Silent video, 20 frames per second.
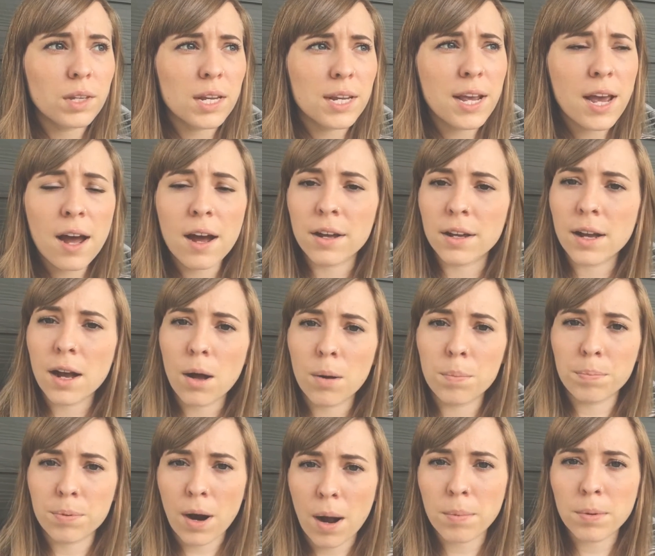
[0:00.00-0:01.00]
yeah, I'll
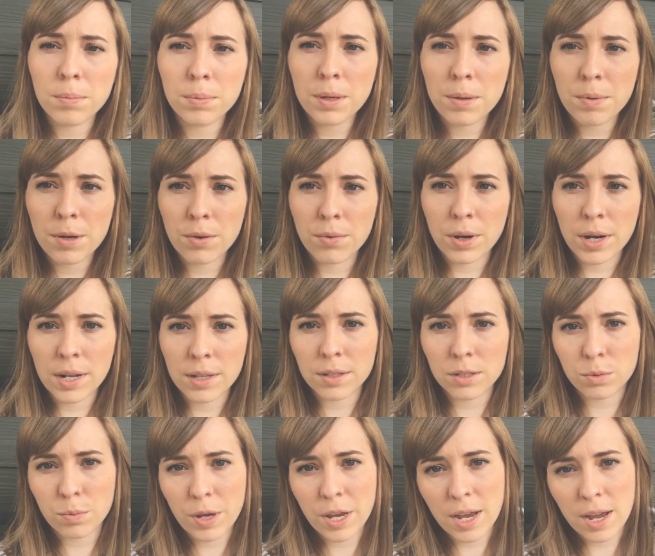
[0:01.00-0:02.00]
probably be reading
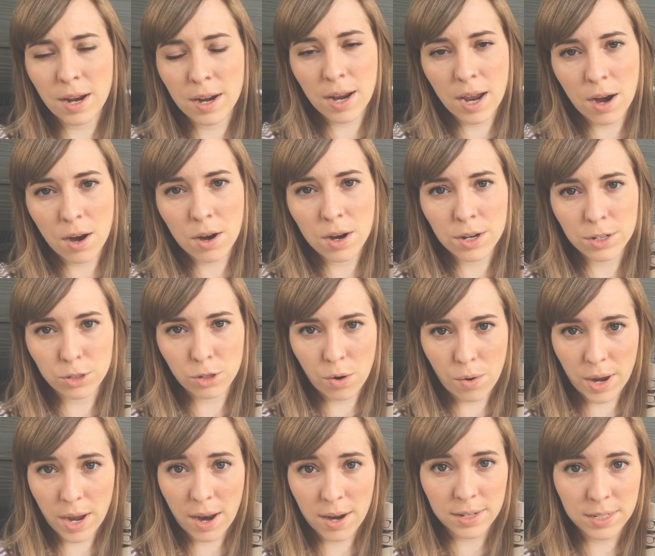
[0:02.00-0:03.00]
this weekend. Aaron is
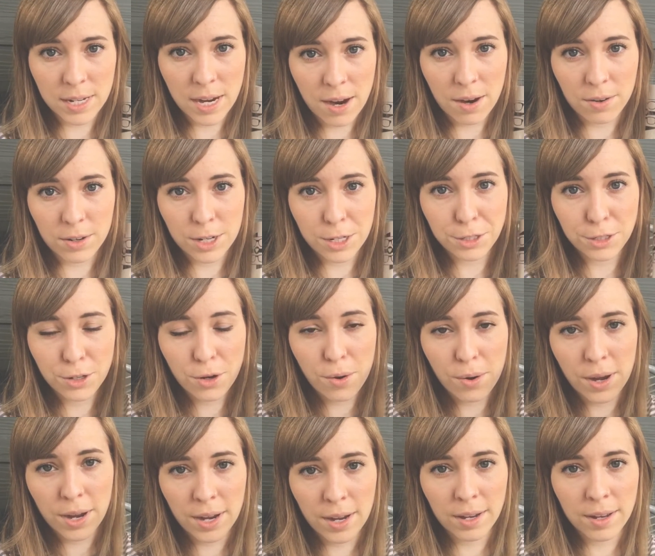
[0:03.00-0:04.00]
going out of town. He's
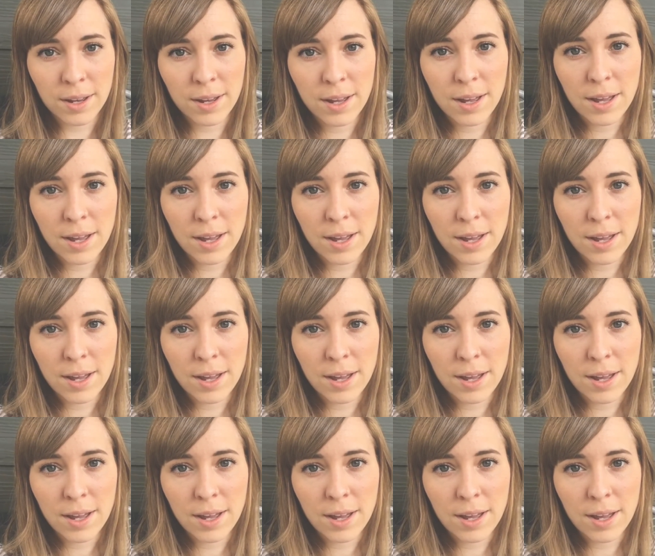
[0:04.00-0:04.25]
going